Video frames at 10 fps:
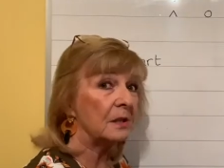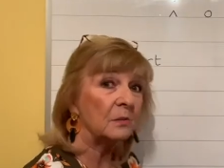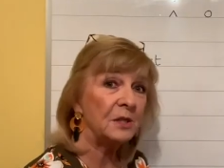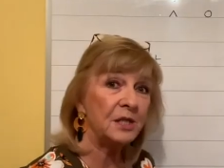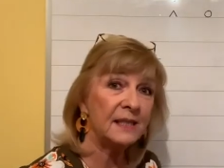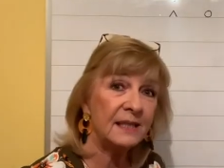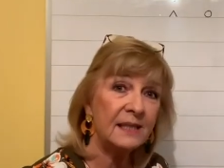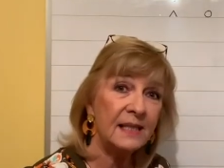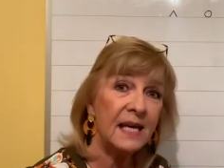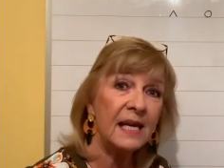which is the
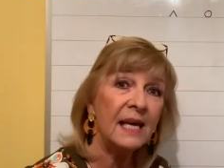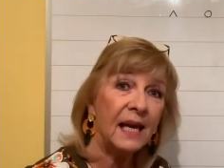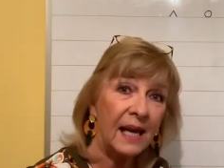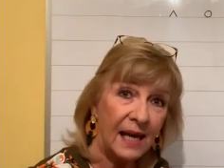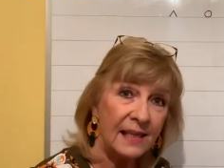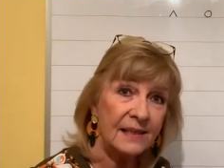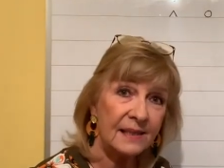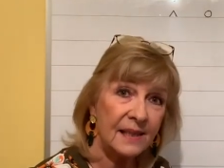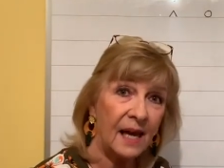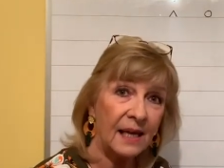T,
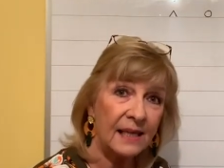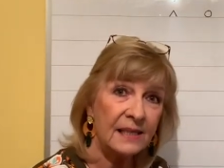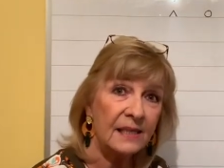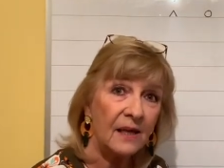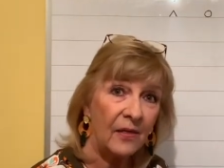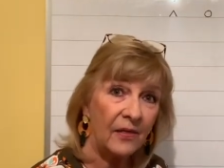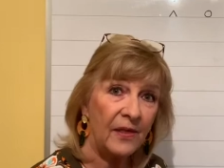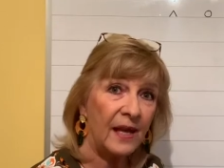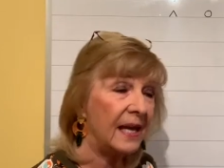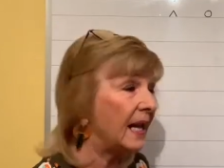inside the